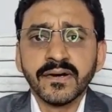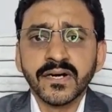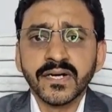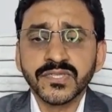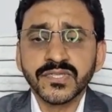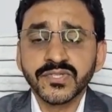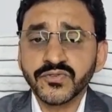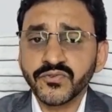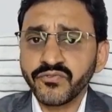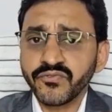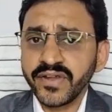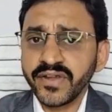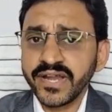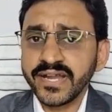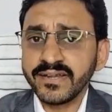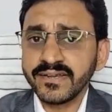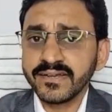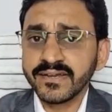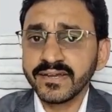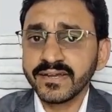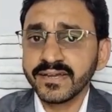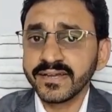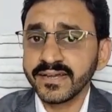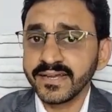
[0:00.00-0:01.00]
straight
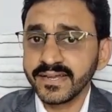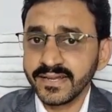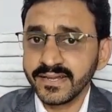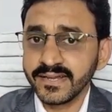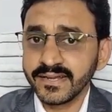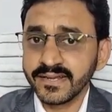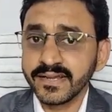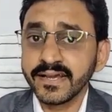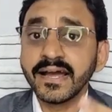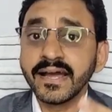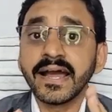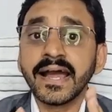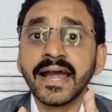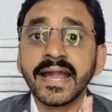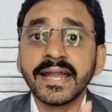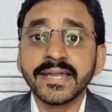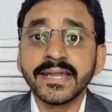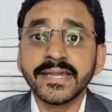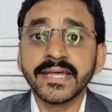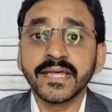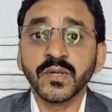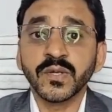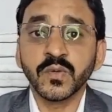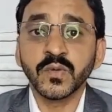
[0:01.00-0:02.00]
in
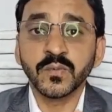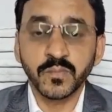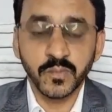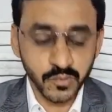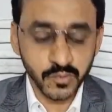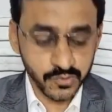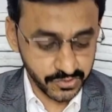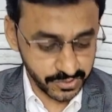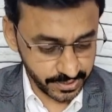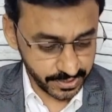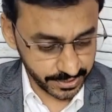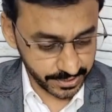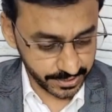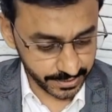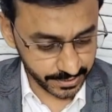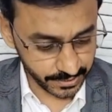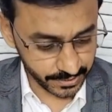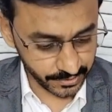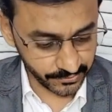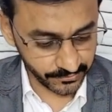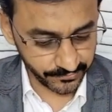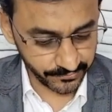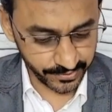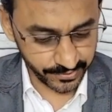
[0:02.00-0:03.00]
anterior
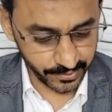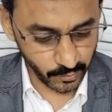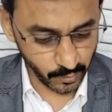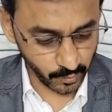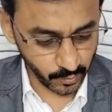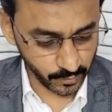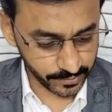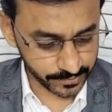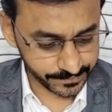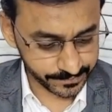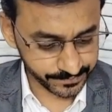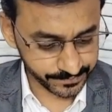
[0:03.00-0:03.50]
posterior view.